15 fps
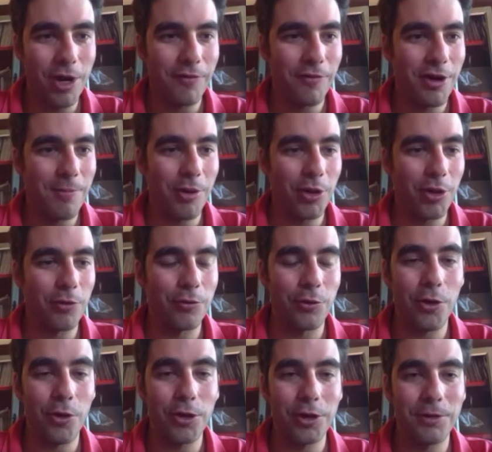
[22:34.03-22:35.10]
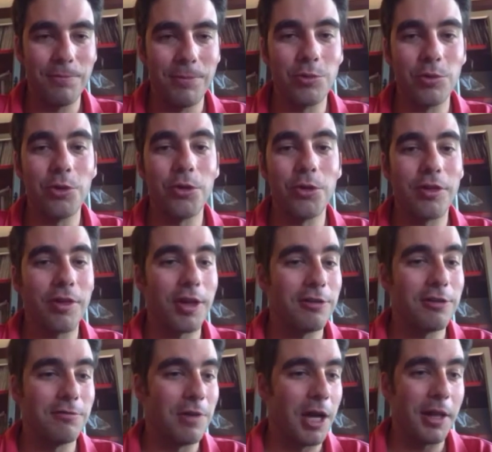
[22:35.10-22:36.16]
We are very proud of cork, but we don't sell.